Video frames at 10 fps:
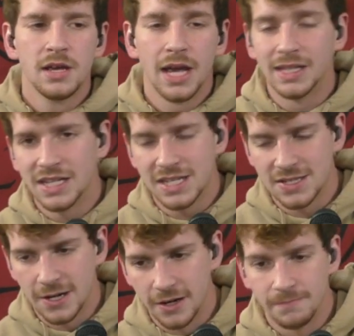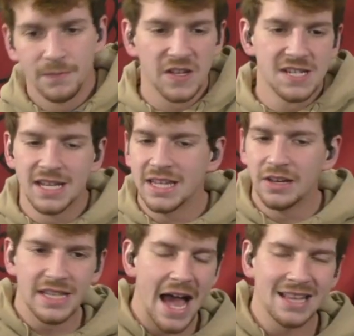And let's get started. Let's not
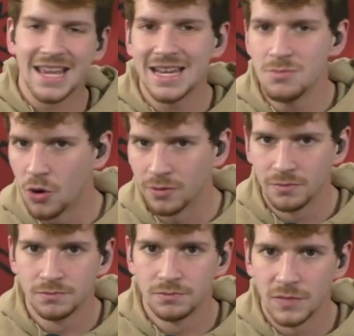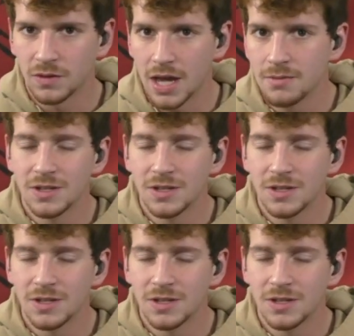dilly-dally anymore, okay?